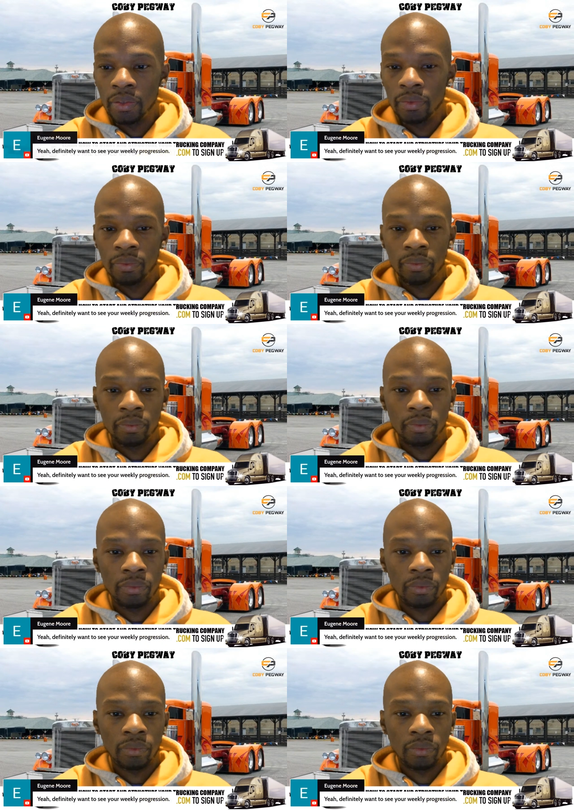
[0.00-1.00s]

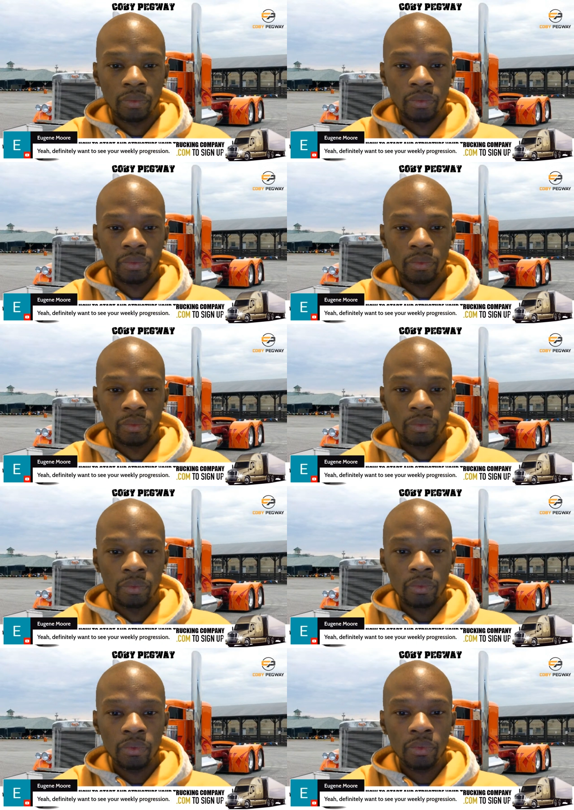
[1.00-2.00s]

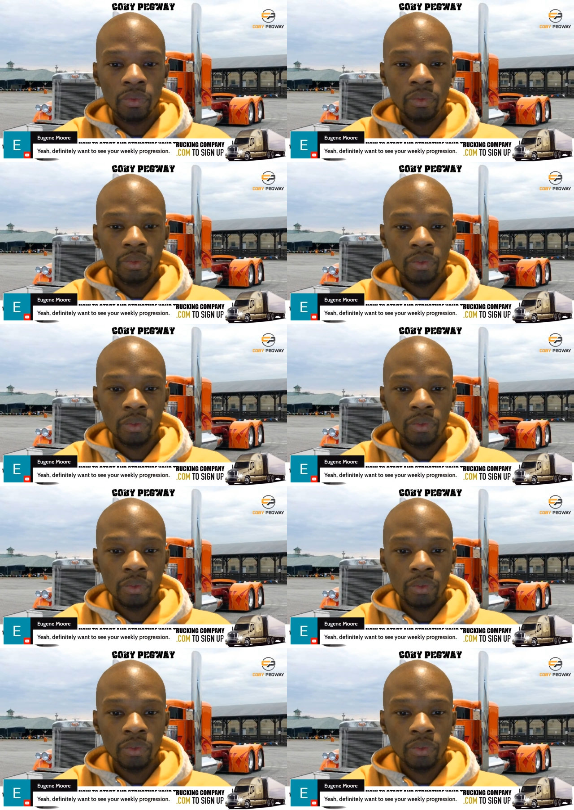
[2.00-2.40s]
(silence)